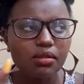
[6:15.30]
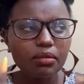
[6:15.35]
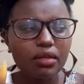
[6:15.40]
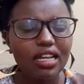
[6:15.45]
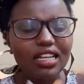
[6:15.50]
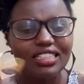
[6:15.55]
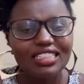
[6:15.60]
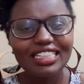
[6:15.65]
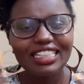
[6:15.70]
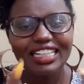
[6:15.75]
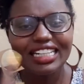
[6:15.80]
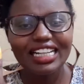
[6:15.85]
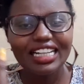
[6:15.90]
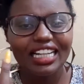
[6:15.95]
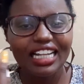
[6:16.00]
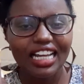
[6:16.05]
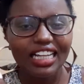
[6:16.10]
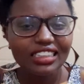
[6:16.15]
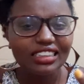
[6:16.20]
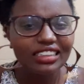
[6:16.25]
as
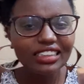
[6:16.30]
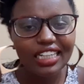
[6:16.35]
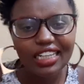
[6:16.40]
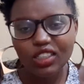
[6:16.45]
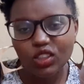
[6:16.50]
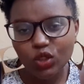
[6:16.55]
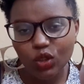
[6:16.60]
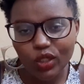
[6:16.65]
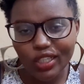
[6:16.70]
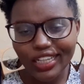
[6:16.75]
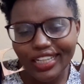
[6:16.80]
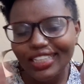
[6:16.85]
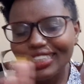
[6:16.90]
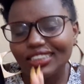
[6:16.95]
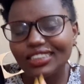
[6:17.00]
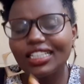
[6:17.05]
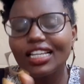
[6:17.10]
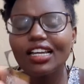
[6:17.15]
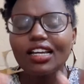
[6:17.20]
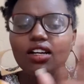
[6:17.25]
little as
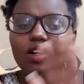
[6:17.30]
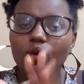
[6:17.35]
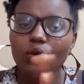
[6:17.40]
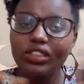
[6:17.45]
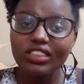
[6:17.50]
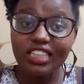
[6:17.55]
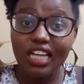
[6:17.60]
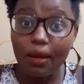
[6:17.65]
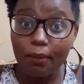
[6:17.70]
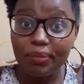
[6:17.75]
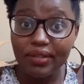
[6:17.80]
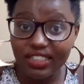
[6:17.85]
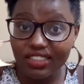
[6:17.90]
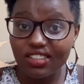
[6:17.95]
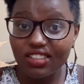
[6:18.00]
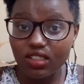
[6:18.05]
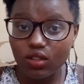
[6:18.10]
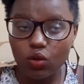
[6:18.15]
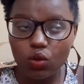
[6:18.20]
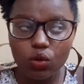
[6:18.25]
$10, which are
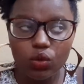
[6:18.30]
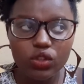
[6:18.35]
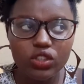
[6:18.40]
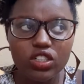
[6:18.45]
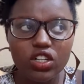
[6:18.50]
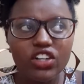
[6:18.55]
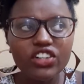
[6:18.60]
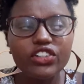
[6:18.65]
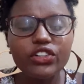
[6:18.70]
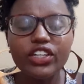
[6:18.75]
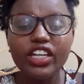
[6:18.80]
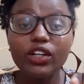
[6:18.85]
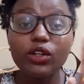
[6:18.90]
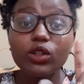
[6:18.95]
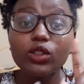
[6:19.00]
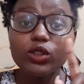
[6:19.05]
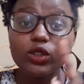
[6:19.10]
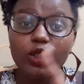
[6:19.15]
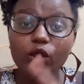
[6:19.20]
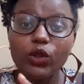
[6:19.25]
pretty good. Or you can
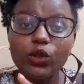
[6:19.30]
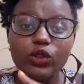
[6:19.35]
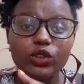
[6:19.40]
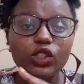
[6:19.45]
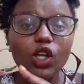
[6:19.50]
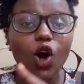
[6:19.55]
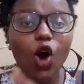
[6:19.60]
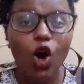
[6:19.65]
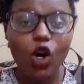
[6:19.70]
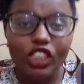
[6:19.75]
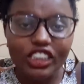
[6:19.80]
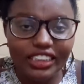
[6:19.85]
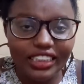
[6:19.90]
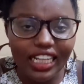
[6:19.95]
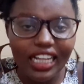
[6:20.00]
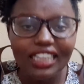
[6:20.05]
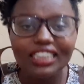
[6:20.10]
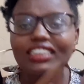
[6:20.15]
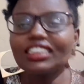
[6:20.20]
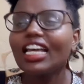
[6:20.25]
also use
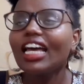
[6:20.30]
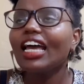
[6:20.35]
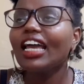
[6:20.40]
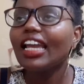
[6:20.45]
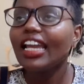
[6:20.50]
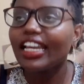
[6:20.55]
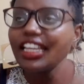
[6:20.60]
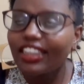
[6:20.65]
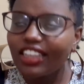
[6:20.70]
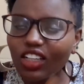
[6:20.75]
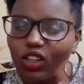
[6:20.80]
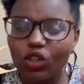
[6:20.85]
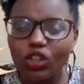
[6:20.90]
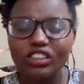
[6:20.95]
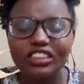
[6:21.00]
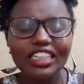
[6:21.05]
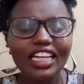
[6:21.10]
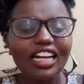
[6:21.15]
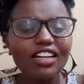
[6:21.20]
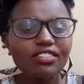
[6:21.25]
hostels in the
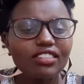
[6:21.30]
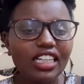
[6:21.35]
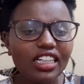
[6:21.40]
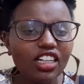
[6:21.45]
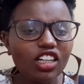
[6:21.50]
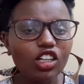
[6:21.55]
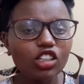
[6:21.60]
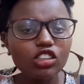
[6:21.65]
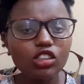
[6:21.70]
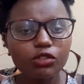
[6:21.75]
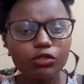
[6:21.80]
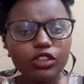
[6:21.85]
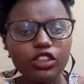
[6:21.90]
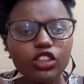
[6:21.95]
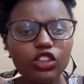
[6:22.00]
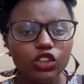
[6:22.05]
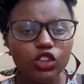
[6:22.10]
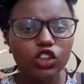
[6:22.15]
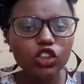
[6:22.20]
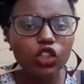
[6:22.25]
coast. I have done a lot of
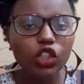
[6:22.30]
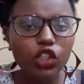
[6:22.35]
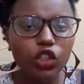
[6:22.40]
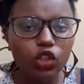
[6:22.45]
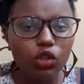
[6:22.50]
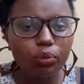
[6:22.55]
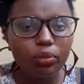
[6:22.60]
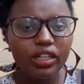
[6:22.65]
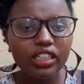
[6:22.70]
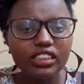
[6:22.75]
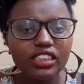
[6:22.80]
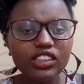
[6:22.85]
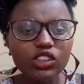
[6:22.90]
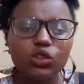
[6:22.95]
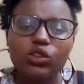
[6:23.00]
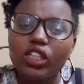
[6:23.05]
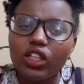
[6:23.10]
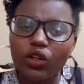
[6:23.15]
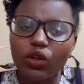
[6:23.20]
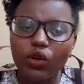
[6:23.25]
videos showing you places
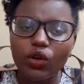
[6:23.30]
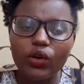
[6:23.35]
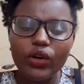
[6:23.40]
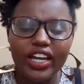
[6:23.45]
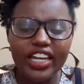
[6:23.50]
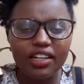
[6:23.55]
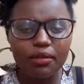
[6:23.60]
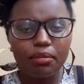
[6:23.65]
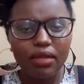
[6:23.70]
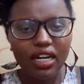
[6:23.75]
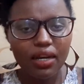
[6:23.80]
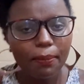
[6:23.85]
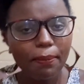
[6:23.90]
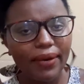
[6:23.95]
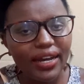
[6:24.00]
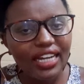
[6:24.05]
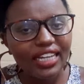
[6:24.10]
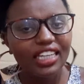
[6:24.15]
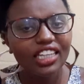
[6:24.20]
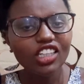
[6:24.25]
you can go and
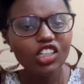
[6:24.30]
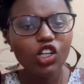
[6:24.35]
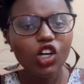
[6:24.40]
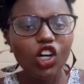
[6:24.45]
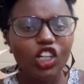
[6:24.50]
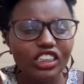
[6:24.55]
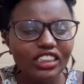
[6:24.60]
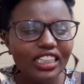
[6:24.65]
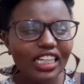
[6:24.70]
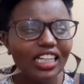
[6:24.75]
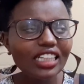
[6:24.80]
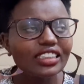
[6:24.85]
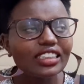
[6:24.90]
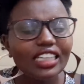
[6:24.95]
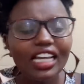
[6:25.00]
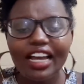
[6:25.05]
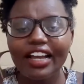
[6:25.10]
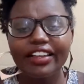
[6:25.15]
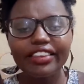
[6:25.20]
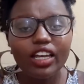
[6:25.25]
backpack in hostels.
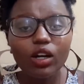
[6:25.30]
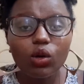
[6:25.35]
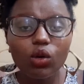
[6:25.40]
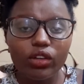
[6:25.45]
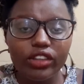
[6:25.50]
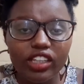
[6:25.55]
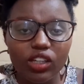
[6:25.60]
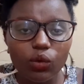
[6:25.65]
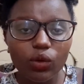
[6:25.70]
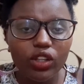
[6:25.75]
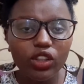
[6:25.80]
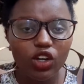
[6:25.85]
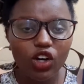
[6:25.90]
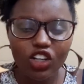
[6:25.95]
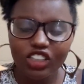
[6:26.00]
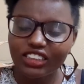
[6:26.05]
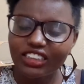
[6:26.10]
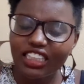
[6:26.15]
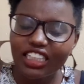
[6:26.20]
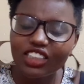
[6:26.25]
The good thing with
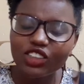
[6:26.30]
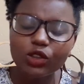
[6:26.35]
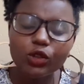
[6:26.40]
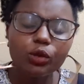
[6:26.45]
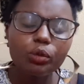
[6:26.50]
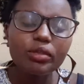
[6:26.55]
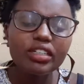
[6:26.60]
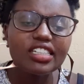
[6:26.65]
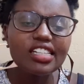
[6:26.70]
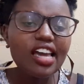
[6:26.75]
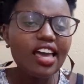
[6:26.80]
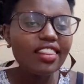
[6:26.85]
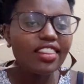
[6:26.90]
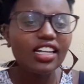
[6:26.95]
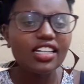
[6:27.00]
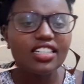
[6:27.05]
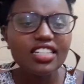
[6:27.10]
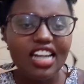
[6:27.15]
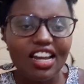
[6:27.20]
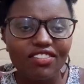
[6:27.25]
hostels, you meet
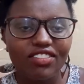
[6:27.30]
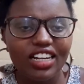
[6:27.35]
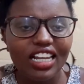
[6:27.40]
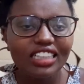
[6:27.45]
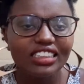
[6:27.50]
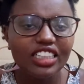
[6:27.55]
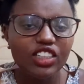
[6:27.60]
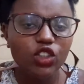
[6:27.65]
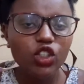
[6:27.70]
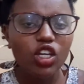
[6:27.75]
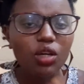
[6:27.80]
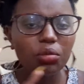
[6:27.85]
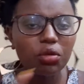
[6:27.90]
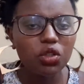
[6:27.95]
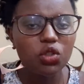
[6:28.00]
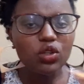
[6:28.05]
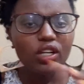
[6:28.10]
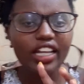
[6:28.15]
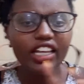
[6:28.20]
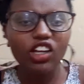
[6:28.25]
other travelers and you're able
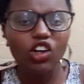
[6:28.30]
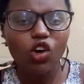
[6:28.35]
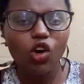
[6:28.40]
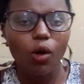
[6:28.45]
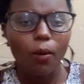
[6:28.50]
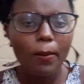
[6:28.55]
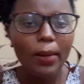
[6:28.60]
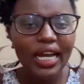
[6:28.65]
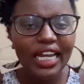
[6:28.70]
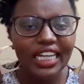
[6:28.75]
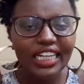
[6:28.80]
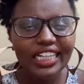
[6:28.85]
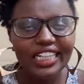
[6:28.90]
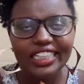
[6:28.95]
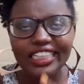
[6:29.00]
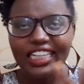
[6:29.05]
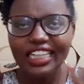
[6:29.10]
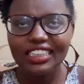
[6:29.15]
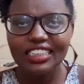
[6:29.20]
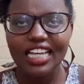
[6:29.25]
to like combine
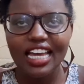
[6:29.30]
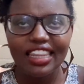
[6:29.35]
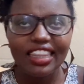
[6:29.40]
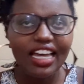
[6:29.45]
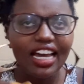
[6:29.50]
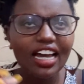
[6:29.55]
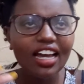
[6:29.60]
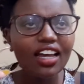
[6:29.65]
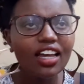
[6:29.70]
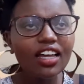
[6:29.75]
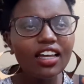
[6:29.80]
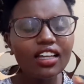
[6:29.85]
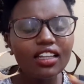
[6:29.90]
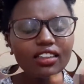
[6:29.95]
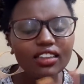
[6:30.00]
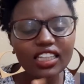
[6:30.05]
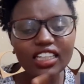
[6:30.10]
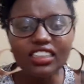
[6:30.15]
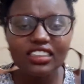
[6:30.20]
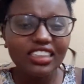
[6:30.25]
and get other
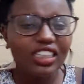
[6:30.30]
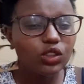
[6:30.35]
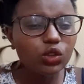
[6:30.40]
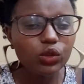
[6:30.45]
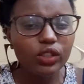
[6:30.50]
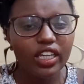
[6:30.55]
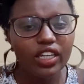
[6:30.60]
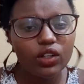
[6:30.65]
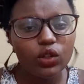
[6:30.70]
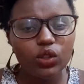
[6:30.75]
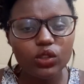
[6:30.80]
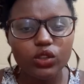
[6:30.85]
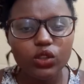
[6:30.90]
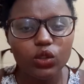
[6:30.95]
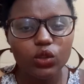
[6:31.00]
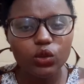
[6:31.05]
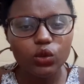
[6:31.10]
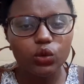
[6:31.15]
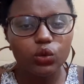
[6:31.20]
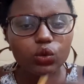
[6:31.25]
things that you can
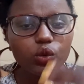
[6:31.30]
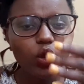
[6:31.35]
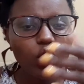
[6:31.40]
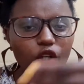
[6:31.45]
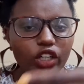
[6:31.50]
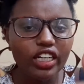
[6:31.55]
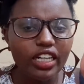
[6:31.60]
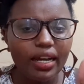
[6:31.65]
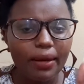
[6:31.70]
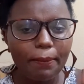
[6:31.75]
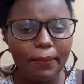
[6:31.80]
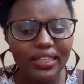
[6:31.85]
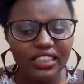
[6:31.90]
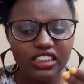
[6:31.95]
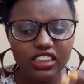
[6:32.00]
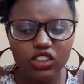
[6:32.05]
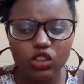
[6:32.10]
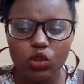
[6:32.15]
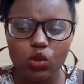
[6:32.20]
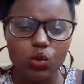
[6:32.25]
also do on a
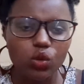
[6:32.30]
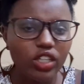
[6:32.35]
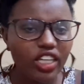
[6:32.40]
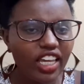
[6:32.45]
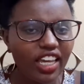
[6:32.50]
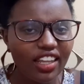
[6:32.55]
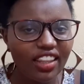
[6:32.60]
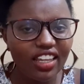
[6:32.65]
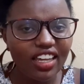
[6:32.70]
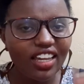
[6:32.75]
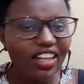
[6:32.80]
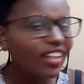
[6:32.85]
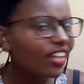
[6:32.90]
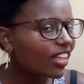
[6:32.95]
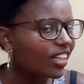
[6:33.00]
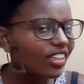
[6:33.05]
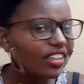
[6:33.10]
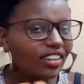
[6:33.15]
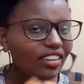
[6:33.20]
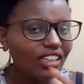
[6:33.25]
budget together.
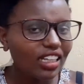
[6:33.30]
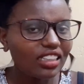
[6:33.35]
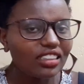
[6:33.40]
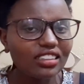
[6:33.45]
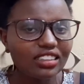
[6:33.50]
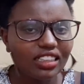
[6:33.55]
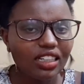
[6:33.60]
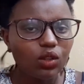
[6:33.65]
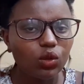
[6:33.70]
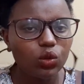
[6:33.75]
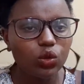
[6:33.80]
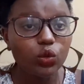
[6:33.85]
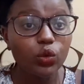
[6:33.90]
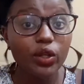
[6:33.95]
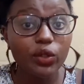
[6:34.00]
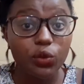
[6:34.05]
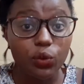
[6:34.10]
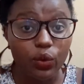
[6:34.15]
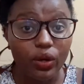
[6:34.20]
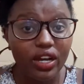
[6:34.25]
Like that's a good
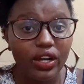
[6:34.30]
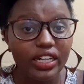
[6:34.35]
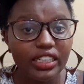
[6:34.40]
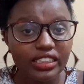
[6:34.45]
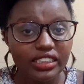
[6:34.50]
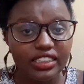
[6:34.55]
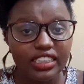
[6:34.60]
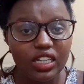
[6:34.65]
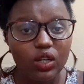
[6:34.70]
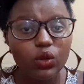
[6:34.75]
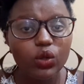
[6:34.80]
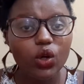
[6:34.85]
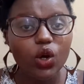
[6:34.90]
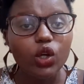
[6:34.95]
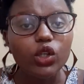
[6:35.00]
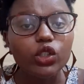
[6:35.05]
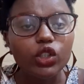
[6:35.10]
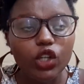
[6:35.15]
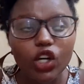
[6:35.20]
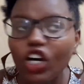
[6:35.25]
way to cut down
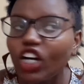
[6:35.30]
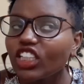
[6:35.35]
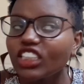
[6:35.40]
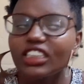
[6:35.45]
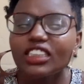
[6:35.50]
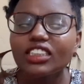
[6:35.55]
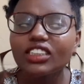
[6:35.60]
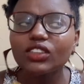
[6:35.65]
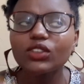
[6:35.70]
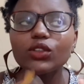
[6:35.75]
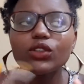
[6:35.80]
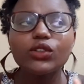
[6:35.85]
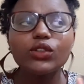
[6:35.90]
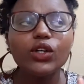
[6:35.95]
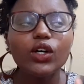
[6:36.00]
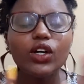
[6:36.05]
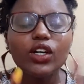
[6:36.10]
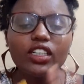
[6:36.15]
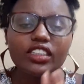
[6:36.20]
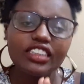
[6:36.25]
on costs. So
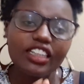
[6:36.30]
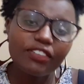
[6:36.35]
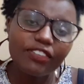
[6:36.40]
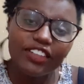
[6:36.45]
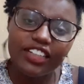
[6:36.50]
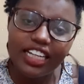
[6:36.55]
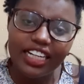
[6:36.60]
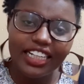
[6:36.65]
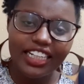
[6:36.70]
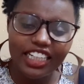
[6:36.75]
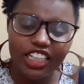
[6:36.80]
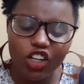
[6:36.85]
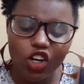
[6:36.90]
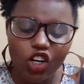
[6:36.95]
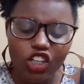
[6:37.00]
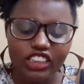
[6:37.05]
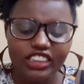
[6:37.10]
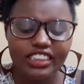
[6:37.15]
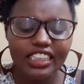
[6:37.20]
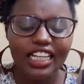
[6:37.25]
definitely
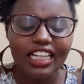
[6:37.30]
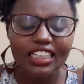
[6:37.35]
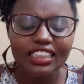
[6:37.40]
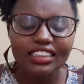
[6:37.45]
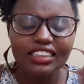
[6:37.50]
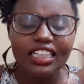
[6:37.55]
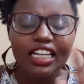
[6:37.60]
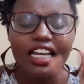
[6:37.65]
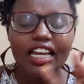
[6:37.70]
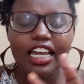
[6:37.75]
hostels.